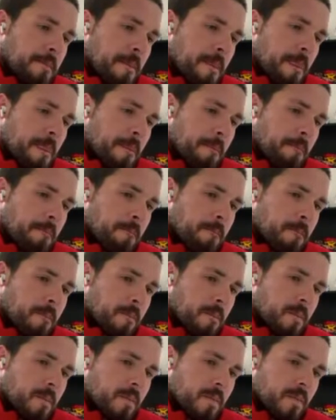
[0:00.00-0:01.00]

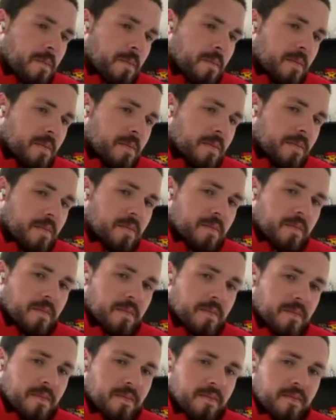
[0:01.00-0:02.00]

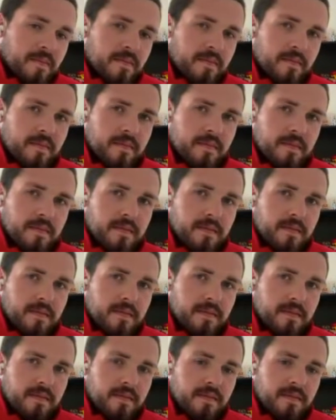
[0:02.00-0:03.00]
The person shown says nothing.